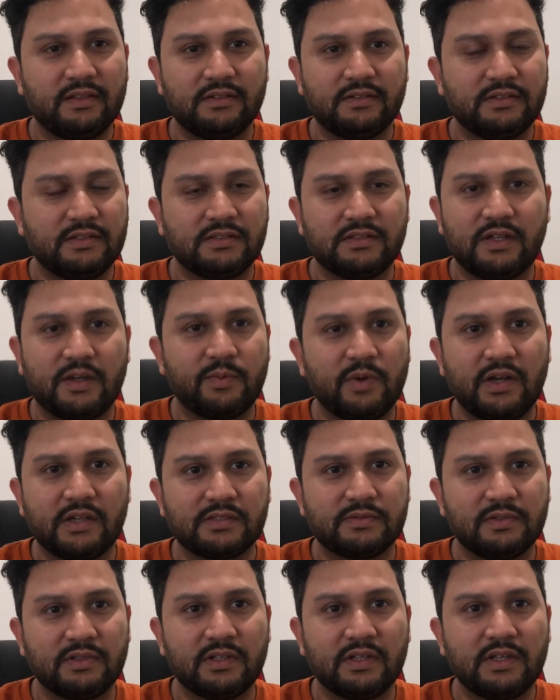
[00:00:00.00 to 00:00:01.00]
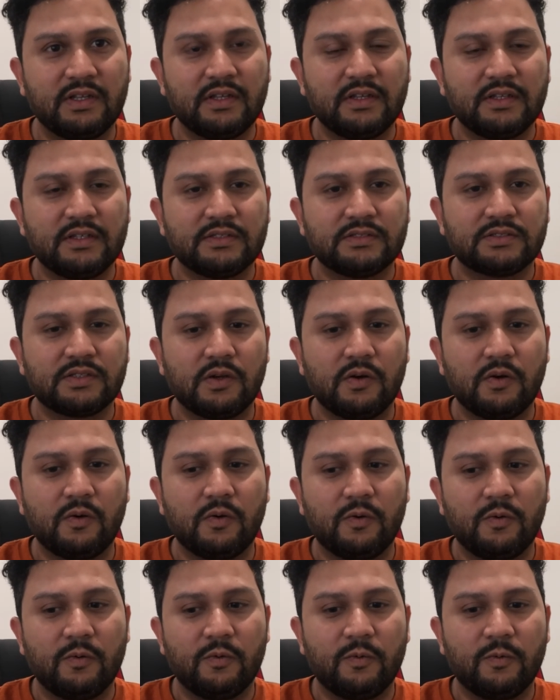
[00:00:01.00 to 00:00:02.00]
It's not possible.
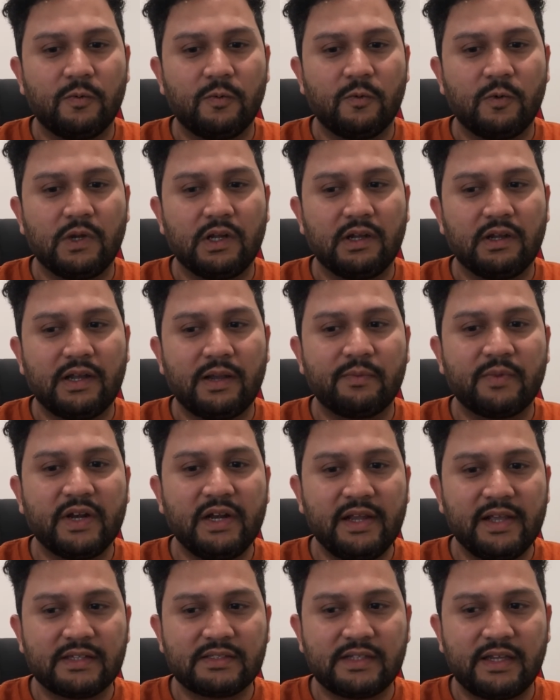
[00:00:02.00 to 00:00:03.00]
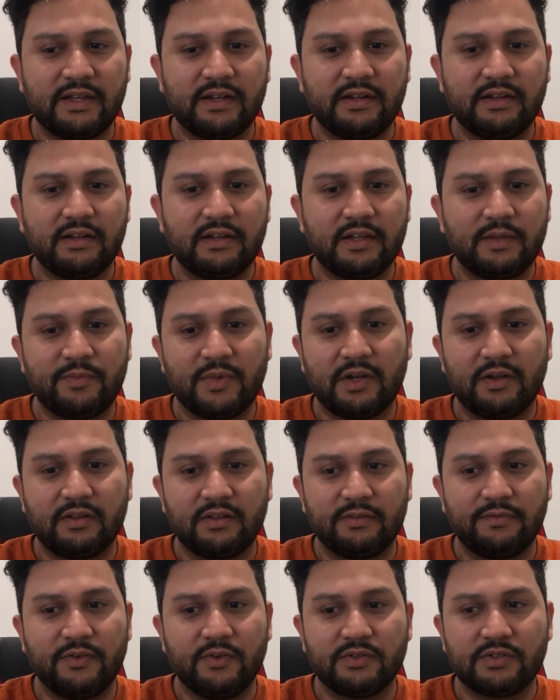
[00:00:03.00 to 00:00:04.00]
So I'm really excited about the
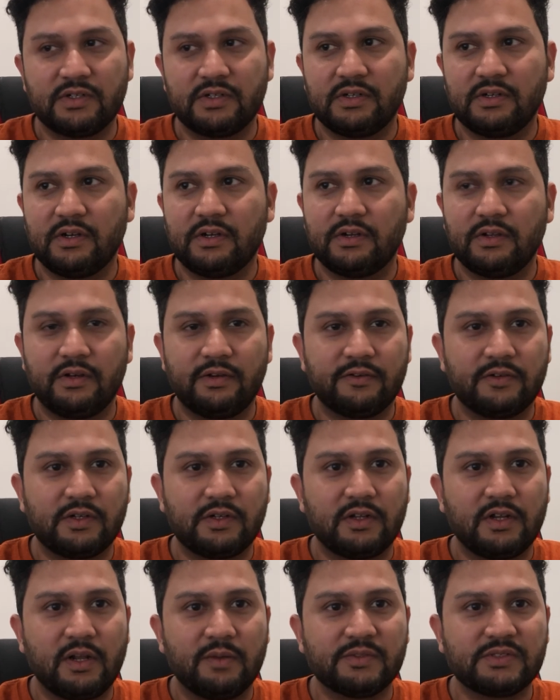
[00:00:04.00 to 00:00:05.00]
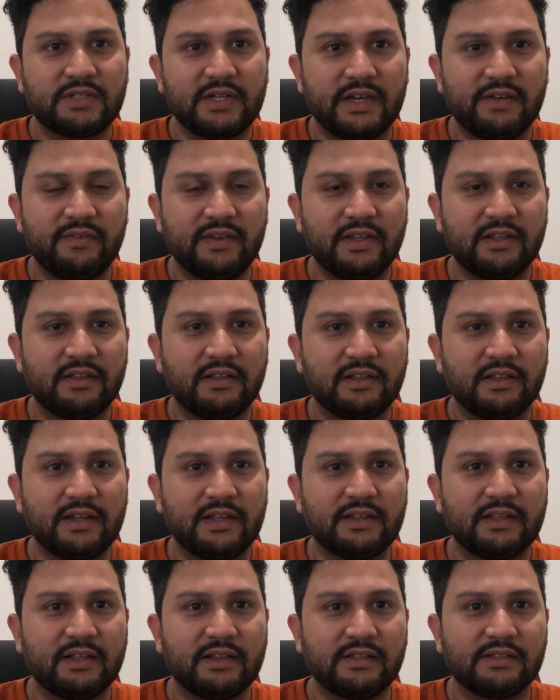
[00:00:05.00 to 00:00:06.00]
future of autonomous driving. I
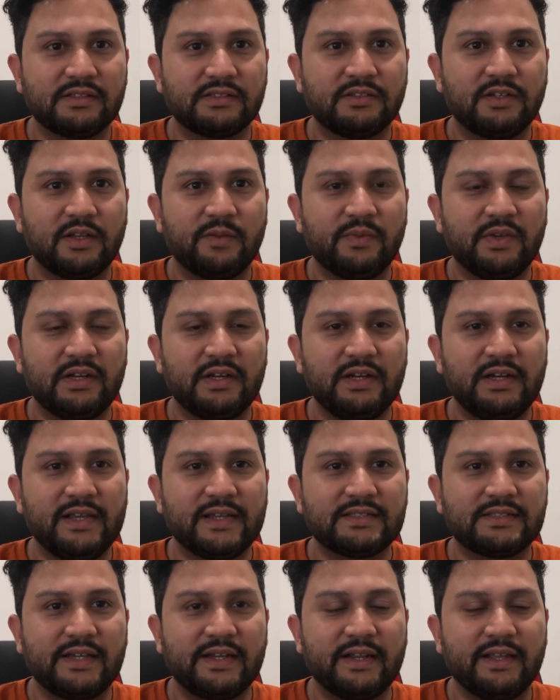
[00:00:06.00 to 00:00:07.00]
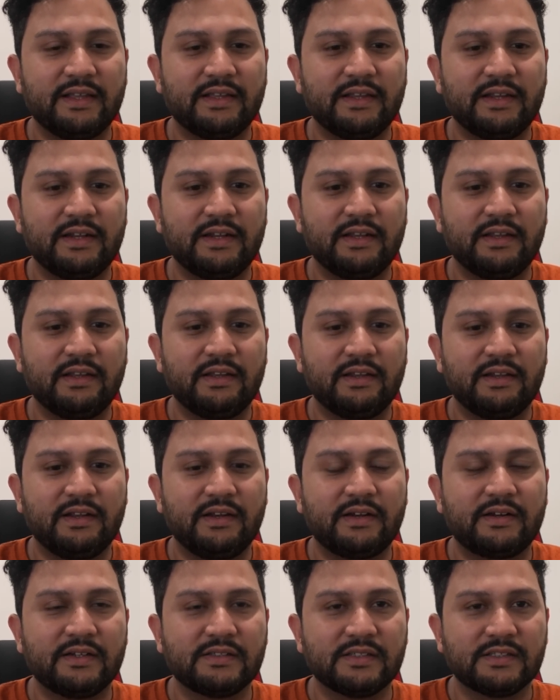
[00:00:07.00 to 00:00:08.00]
think this is going to be really exciting and an
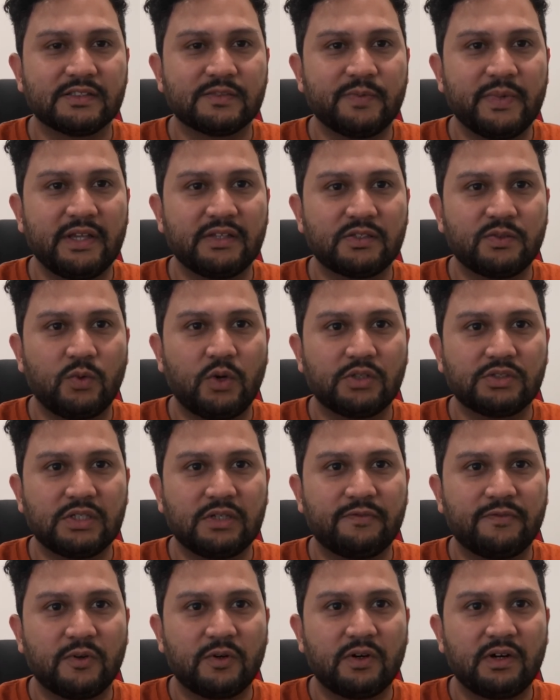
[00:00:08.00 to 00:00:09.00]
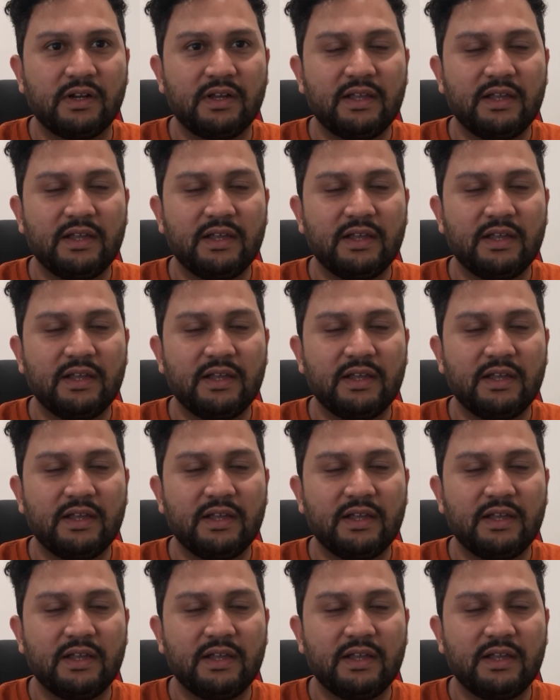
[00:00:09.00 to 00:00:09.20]
interesting space to watch out for.